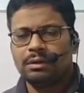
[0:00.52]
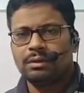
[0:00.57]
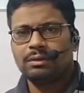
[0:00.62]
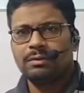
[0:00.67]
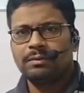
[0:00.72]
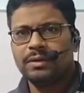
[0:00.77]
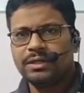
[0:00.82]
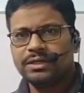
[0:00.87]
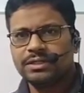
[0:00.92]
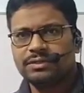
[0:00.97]

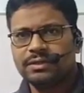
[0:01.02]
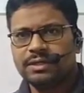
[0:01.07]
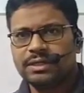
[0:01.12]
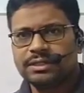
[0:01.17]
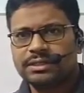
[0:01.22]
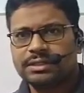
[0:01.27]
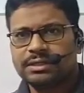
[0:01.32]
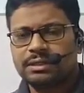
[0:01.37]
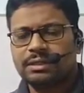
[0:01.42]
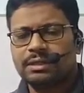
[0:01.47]
Good morning,
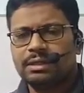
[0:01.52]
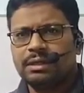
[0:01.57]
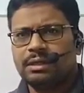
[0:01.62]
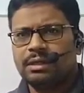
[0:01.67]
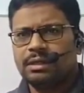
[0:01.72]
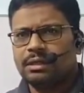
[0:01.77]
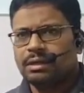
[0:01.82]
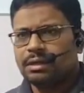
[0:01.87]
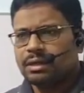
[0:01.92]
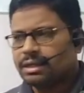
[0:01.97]
students.
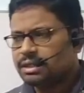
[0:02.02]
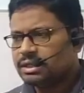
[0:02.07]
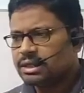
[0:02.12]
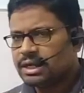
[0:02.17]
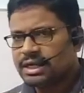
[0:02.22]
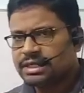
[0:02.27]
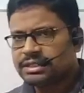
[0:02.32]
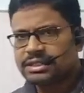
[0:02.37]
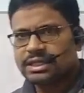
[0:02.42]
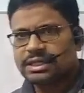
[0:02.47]
In the
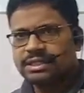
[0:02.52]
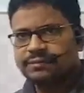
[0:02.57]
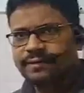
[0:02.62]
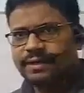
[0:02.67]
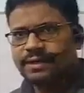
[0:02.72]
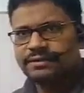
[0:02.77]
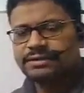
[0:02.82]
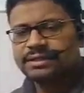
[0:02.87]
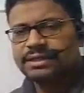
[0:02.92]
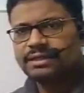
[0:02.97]
last class, we
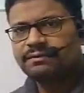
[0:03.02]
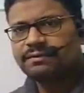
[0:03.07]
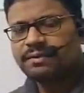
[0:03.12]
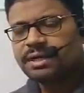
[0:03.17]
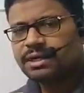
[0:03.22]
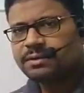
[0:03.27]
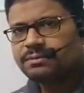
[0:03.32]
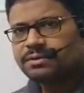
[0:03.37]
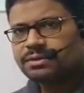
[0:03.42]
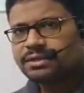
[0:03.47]
have seen
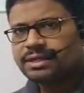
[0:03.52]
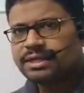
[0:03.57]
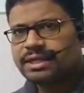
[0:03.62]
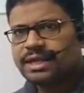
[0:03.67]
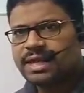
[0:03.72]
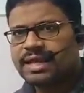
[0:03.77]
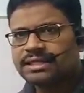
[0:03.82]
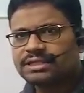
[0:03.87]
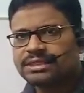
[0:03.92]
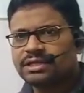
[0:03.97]
what about the
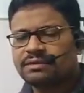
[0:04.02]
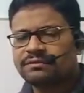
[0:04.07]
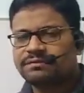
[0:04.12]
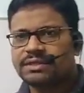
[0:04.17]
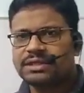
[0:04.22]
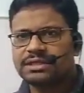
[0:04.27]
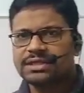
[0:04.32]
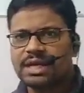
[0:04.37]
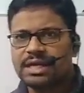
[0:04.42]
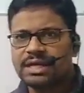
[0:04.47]
reaction of
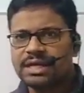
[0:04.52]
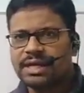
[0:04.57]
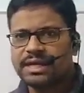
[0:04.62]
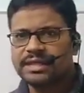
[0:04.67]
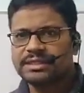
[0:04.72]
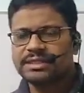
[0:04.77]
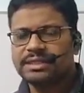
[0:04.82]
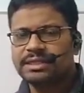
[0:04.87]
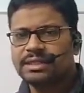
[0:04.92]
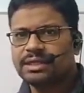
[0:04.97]
these
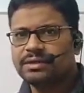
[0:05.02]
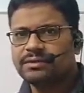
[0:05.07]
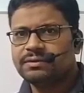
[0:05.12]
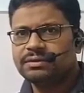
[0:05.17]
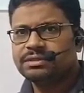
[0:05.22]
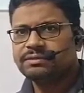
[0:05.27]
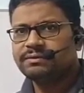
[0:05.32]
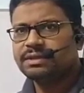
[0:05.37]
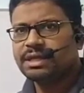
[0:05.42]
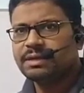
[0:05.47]
aldehydes and
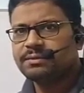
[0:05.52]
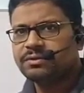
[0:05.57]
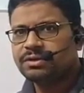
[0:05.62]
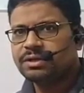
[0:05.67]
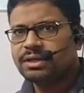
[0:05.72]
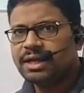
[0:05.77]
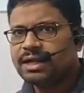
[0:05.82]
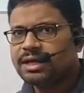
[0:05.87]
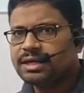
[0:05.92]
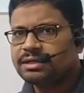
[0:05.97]
ketones with
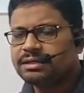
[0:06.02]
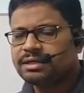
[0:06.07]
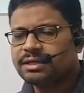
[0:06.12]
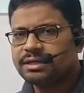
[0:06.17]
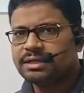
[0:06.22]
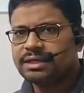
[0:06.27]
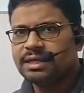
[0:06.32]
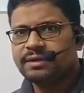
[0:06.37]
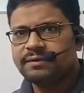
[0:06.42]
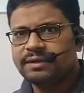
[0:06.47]
ammonia and their
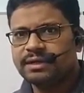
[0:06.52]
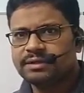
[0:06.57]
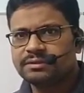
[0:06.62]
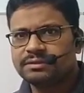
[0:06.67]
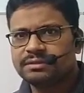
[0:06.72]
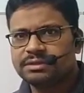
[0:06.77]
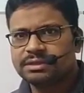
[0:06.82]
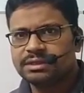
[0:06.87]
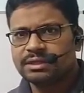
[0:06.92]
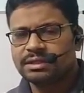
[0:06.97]

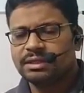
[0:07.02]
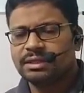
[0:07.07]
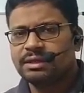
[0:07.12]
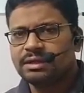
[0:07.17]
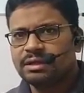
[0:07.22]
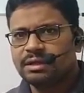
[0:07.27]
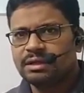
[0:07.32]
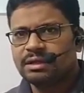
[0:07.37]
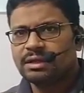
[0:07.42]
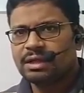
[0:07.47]
derivatives.
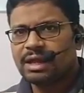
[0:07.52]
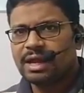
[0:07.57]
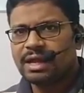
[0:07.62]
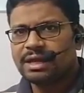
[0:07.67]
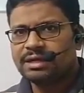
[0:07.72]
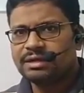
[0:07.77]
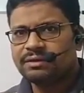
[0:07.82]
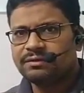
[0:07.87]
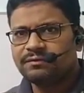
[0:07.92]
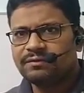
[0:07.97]

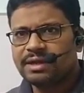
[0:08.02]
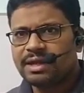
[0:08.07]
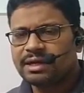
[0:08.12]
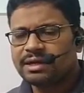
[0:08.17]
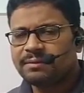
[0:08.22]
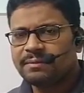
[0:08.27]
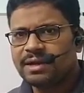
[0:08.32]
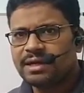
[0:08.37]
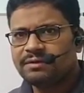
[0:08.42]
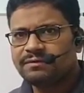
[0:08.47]
And we are
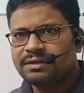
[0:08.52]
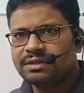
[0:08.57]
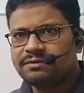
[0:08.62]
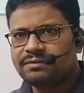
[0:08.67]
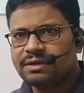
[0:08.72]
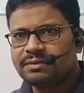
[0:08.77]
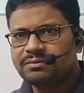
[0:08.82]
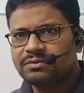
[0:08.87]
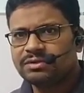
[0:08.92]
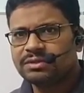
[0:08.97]
remained with
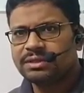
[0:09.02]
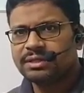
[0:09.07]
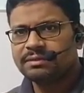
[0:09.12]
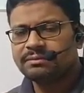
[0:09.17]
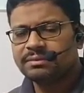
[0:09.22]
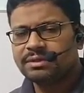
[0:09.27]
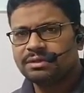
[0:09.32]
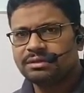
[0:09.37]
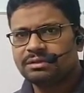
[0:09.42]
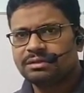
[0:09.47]
one more
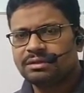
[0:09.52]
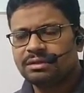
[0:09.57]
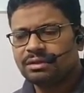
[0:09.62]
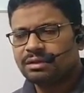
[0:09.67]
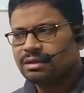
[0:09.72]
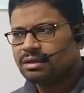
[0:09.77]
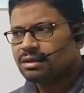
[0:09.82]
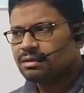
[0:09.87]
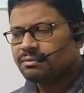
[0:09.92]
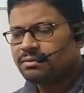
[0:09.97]
thing.
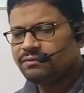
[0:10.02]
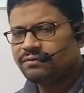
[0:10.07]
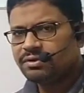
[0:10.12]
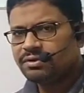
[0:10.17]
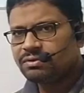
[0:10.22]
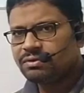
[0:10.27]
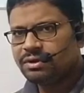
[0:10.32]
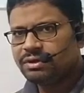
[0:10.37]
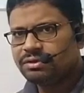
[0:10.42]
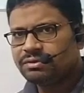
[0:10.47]
Before
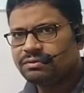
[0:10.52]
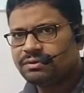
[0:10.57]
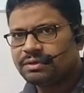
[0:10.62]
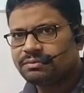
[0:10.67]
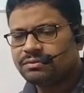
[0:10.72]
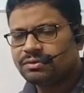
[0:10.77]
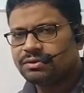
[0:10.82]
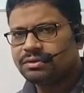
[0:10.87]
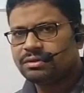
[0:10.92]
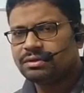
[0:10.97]
going to one
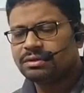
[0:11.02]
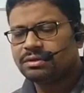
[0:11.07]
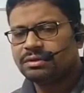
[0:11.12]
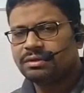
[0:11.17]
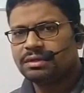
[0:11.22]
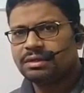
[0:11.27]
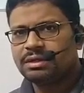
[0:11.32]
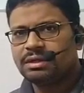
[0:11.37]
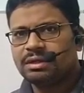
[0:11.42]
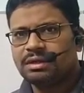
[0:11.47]
more,
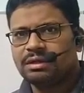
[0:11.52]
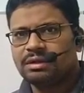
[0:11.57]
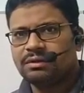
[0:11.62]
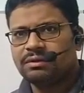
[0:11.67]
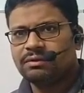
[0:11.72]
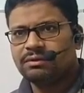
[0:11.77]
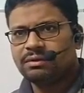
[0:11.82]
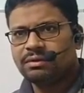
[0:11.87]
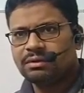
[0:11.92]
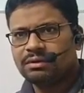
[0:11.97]

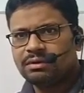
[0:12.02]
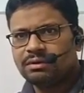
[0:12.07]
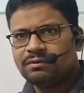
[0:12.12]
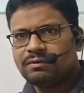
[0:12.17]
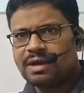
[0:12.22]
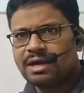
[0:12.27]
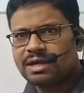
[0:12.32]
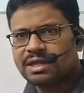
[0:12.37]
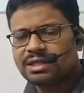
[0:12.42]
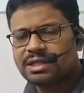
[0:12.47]

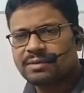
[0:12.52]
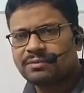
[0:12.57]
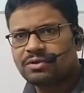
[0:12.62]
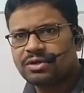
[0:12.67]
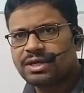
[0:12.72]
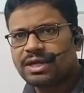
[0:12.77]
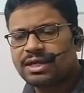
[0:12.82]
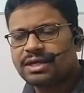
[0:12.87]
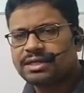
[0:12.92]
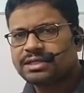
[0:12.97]
what are the
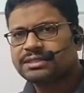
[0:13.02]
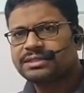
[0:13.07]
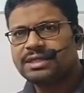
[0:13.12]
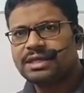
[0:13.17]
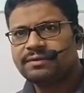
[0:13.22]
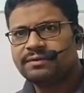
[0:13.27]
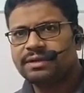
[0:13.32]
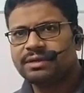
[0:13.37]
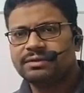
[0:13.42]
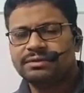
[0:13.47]
ammonia and its
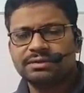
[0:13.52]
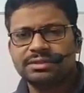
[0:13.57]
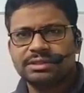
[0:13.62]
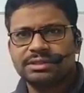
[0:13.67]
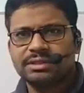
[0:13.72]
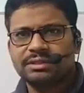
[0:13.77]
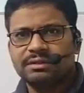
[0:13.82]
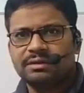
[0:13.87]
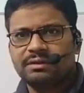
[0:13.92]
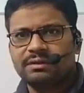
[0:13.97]

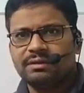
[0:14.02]
derivatives?